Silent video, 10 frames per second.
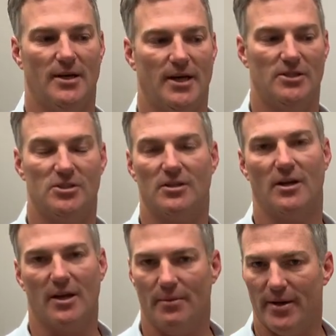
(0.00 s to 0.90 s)
And she's going
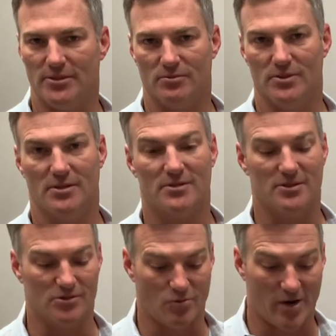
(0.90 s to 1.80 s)
to get amazing results.
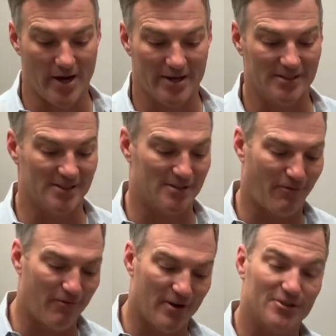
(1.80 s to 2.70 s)
Because why? Because it's
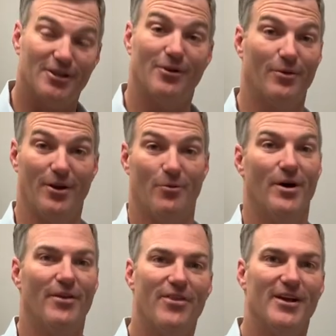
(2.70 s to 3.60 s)
functioning really
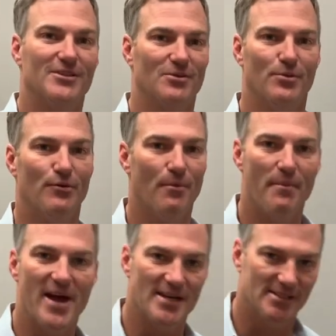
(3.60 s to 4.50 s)
well. That thing is going to move
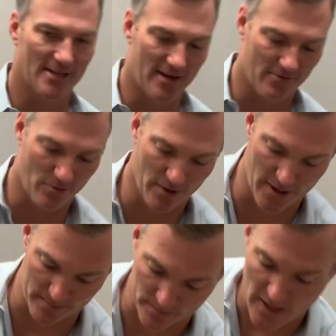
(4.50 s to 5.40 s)
amazing after we're done.